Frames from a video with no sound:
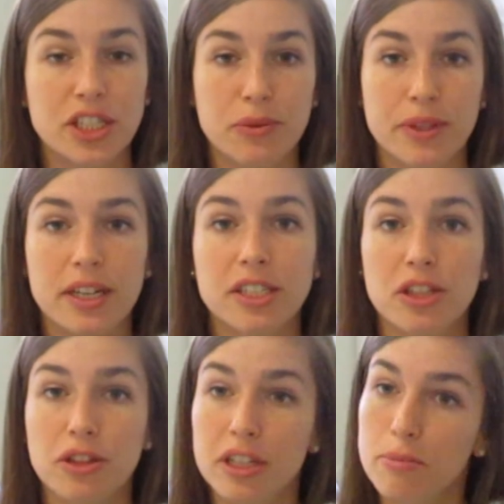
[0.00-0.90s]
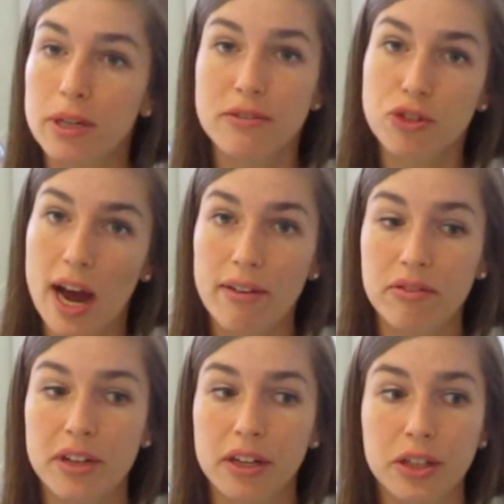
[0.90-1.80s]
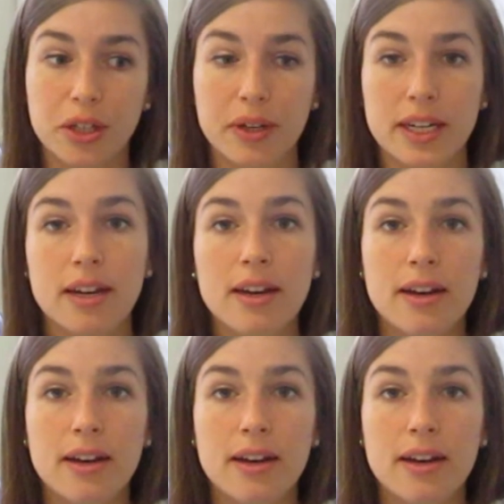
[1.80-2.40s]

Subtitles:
so there's a little bit of travel included,